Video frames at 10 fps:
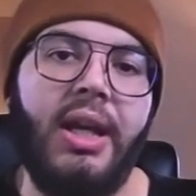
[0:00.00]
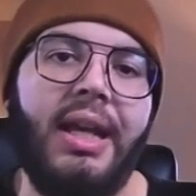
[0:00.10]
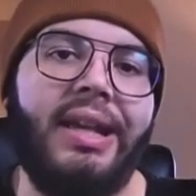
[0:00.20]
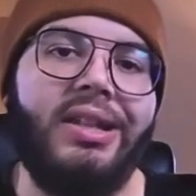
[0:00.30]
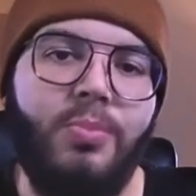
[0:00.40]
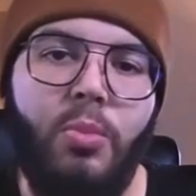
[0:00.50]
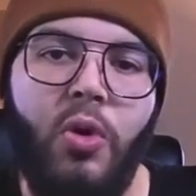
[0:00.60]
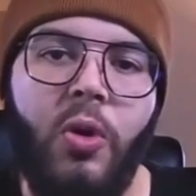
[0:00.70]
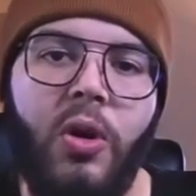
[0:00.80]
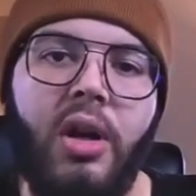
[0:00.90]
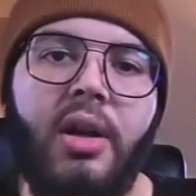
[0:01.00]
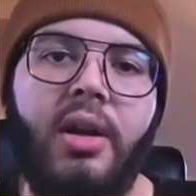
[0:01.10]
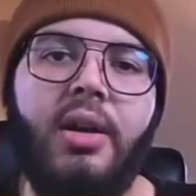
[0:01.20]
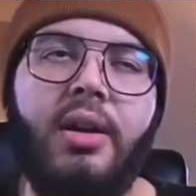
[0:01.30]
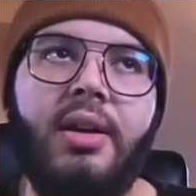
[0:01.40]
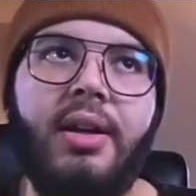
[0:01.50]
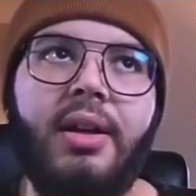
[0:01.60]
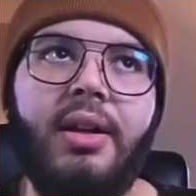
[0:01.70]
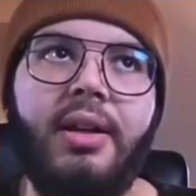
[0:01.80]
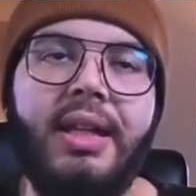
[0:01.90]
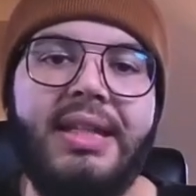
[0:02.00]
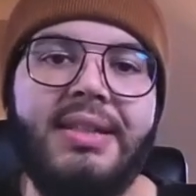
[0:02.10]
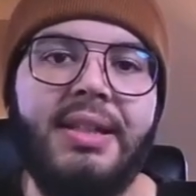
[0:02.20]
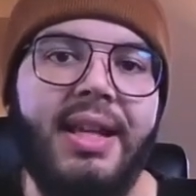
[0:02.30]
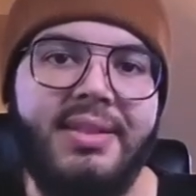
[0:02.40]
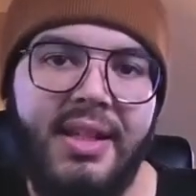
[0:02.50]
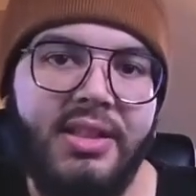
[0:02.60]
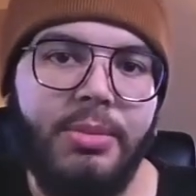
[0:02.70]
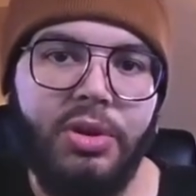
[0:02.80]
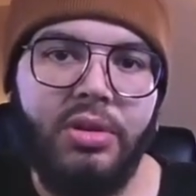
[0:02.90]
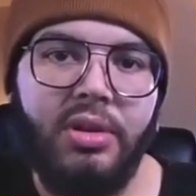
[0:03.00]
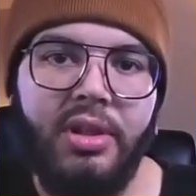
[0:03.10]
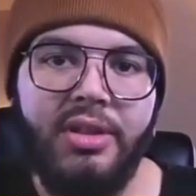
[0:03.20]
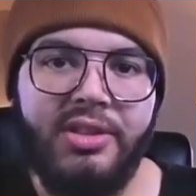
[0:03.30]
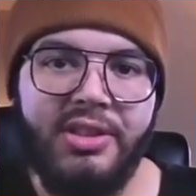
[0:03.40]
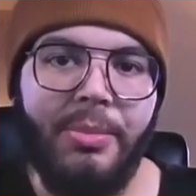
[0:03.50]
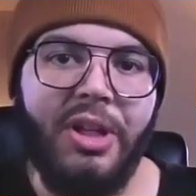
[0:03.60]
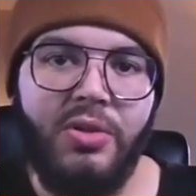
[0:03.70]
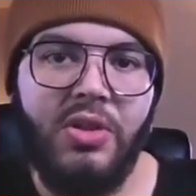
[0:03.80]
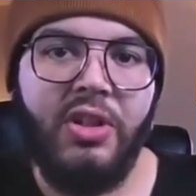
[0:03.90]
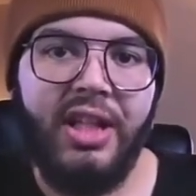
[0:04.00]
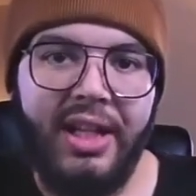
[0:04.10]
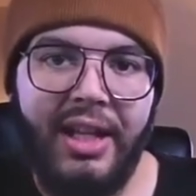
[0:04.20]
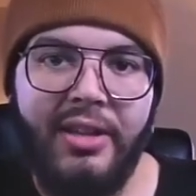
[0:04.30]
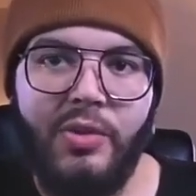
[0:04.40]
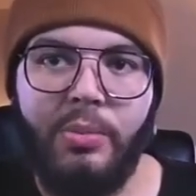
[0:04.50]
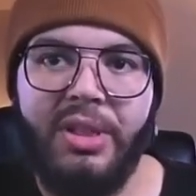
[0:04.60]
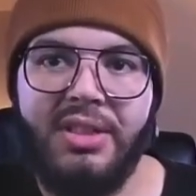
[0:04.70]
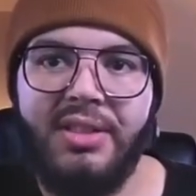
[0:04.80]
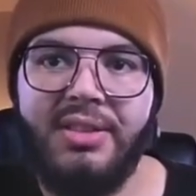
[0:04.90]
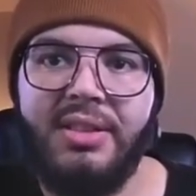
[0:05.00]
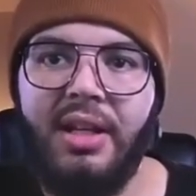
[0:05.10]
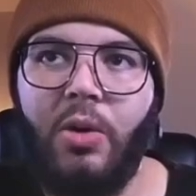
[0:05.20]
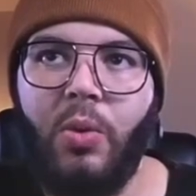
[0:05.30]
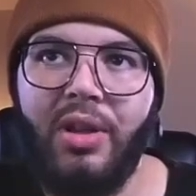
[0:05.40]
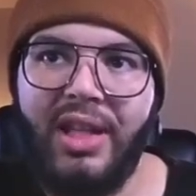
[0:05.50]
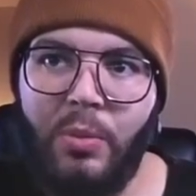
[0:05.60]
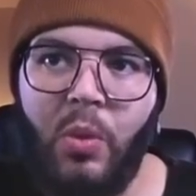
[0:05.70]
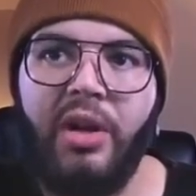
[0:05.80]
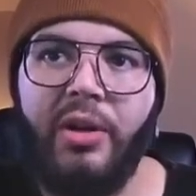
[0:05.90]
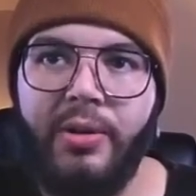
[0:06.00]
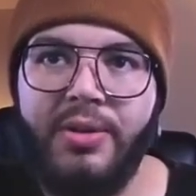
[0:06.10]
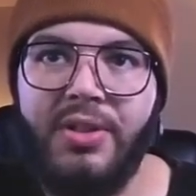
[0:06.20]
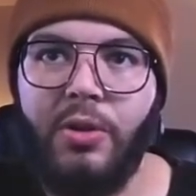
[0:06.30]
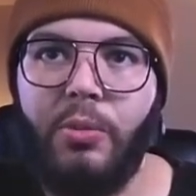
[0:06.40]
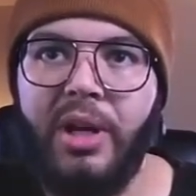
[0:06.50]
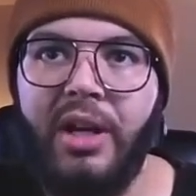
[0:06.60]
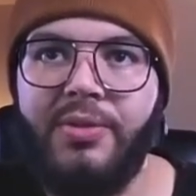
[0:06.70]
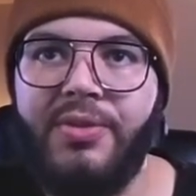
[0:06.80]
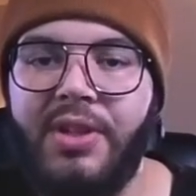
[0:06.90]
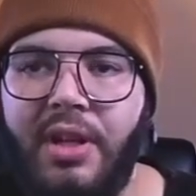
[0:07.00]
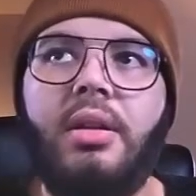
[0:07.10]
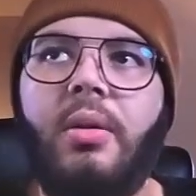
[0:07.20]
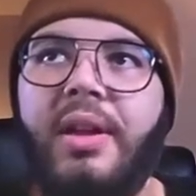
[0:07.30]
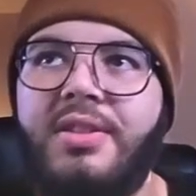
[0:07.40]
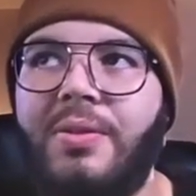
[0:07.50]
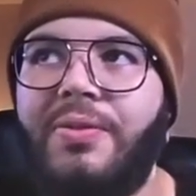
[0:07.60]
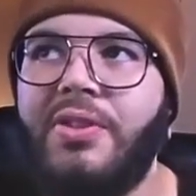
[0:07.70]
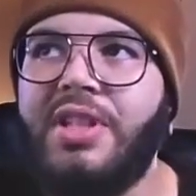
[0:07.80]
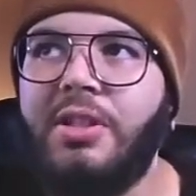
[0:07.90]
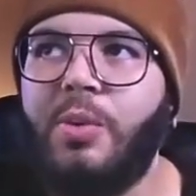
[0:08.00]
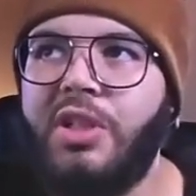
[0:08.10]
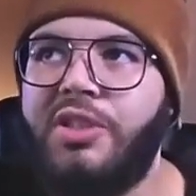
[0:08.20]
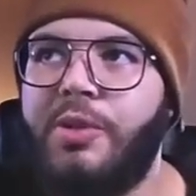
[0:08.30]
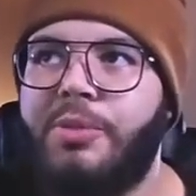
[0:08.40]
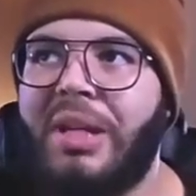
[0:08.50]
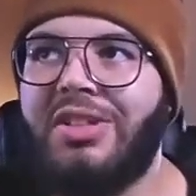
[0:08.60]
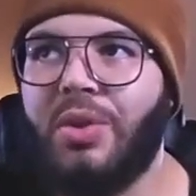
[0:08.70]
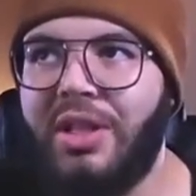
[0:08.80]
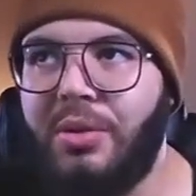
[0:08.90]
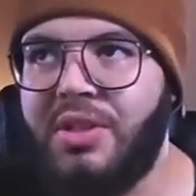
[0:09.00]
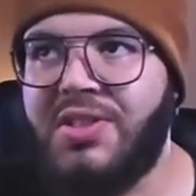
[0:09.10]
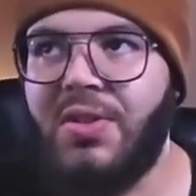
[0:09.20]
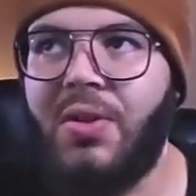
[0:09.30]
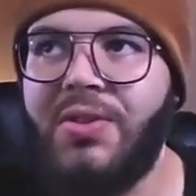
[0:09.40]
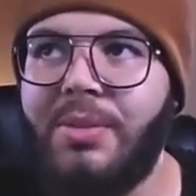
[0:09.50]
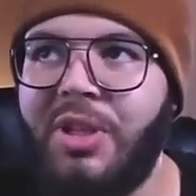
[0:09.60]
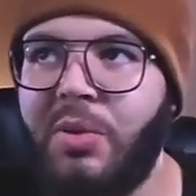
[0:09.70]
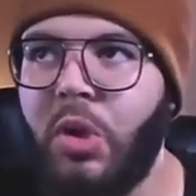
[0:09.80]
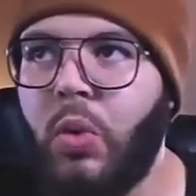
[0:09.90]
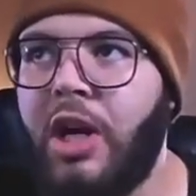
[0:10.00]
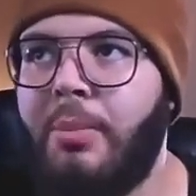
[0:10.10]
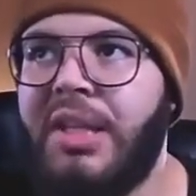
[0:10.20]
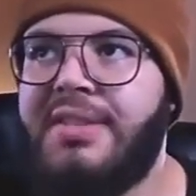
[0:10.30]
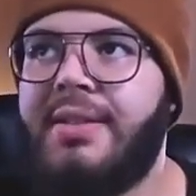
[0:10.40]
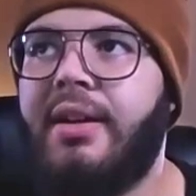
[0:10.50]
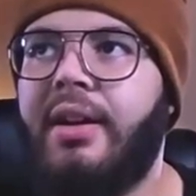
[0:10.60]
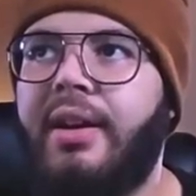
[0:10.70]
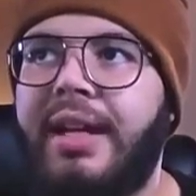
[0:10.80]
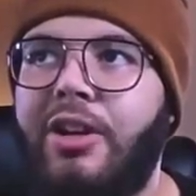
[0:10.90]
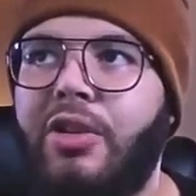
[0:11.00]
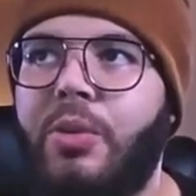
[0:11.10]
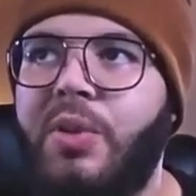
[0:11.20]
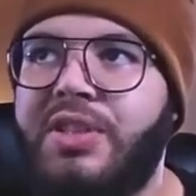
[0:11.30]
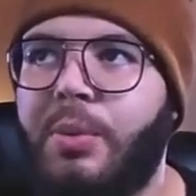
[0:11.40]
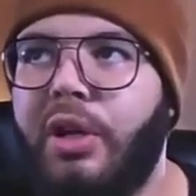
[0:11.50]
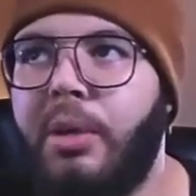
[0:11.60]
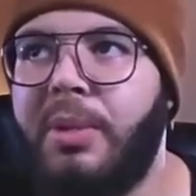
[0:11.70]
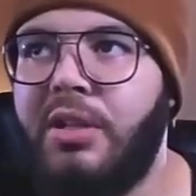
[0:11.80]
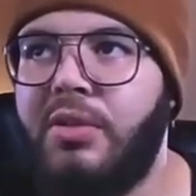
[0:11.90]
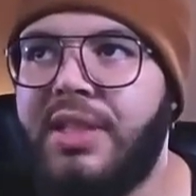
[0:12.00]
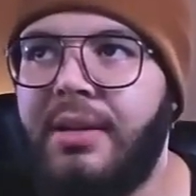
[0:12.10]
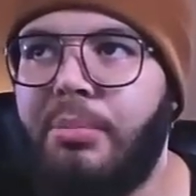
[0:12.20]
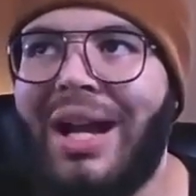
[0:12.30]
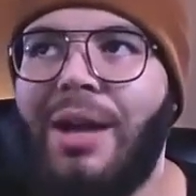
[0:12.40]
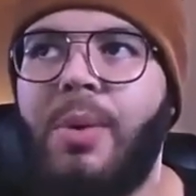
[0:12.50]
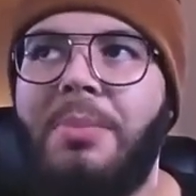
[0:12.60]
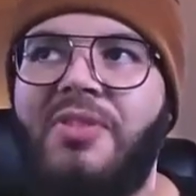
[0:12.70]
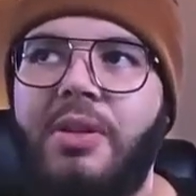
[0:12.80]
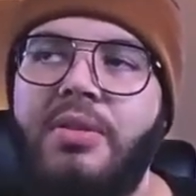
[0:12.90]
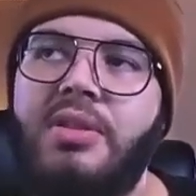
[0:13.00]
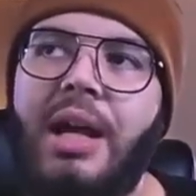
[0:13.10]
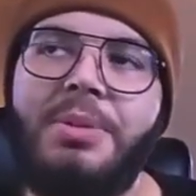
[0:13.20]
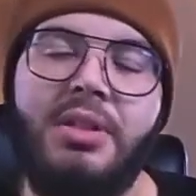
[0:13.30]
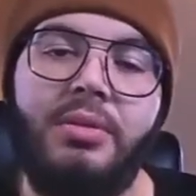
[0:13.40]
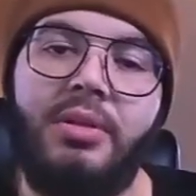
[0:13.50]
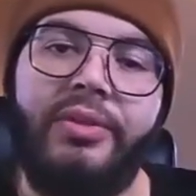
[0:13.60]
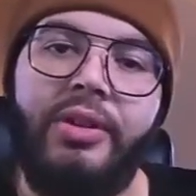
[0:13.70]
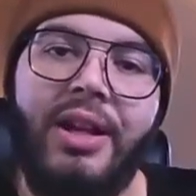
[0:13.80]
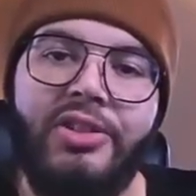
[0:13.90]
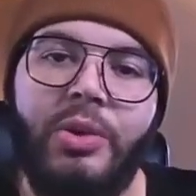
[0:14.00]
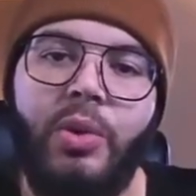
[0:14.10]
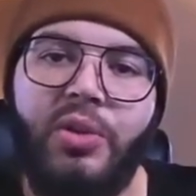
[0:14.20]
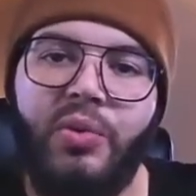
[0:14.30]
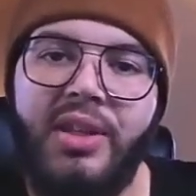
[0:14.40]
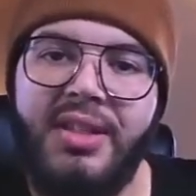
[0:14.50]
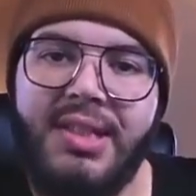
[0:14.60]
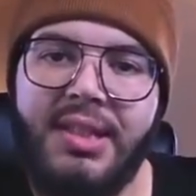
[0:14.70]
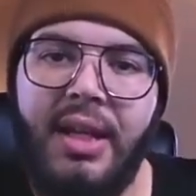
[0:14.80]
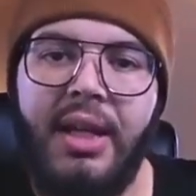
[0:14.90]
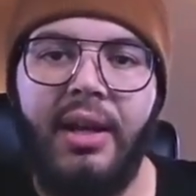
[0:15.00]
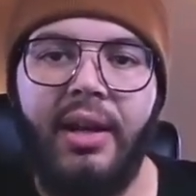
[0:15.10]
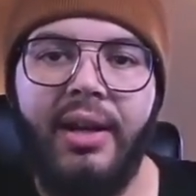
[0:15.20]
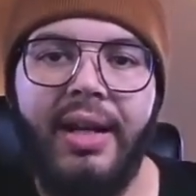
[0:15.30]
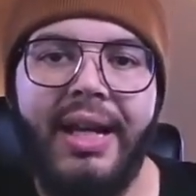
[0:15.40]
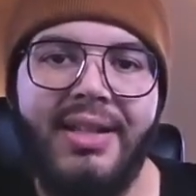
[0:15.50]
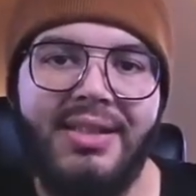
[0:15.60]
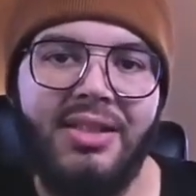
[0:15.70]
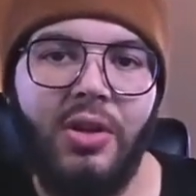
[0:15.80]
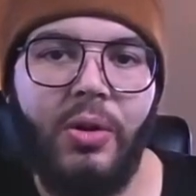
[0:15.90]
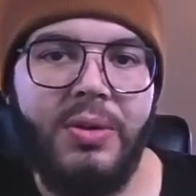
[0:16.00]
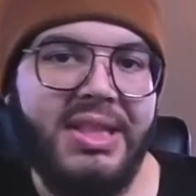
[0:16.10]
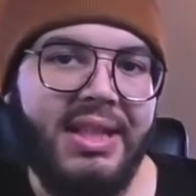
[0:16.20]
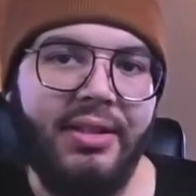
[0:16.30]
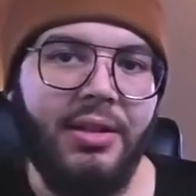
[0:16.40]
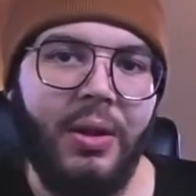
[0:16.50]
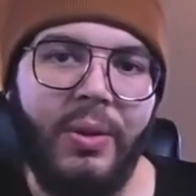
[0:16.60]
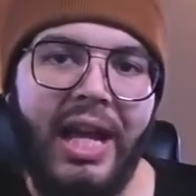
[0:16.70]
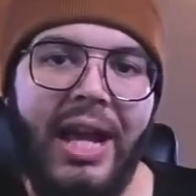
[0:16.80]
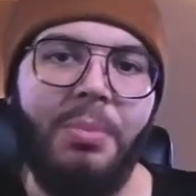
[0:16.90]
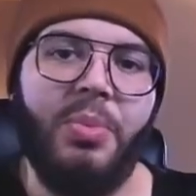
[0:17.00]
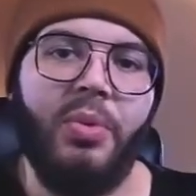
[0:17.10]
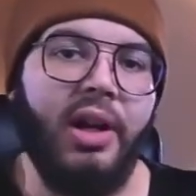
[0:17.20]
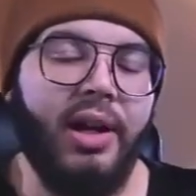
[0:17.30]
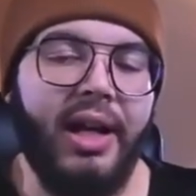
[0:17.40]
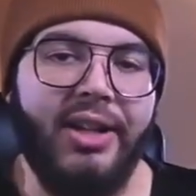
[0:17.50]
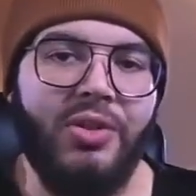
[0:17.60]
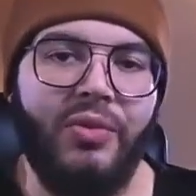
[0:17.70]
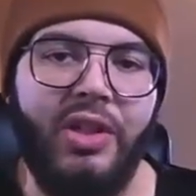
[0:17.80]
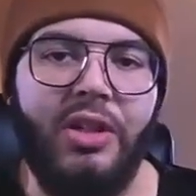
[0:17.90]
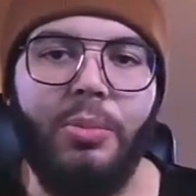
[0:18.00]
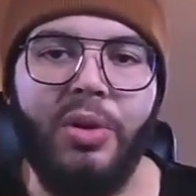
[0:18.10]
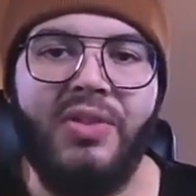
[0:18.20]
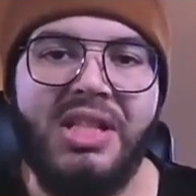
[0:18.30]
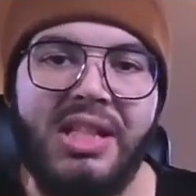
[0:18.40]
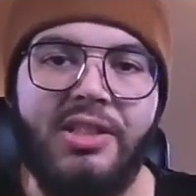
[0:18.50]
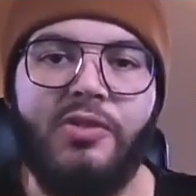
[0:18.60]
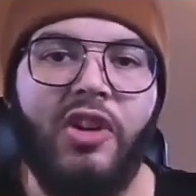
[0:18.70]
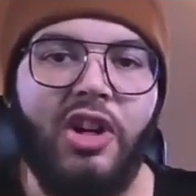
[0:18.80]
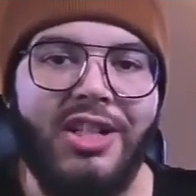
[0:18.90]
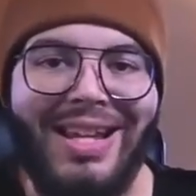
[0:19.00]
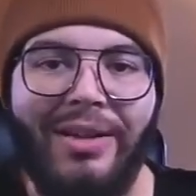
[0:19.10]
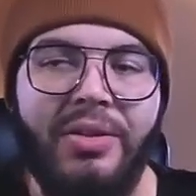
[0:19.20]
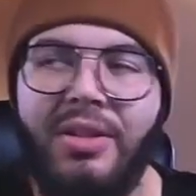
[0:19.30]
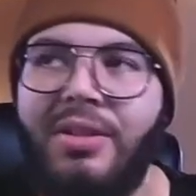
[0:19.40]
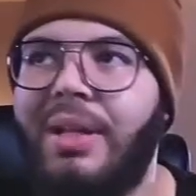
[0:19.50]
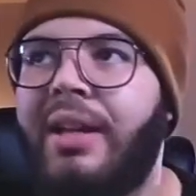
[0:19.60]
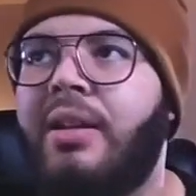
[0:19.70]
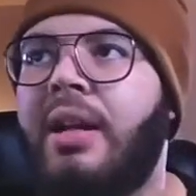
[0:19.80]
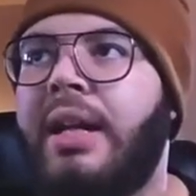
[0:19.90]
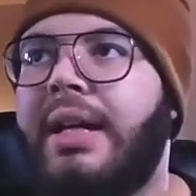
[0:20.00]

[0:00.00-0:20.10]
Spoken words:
it's more easily accessible to somebody who's looking to get into a business where they want to host their own models. Okay, so first thing you want to do is make sure that you install some of the requirements. Here are the ones that we're going to be using. PyWebView is optional if you actually want to run this as its own standalone app. I showed a video previously as far as how you can do that.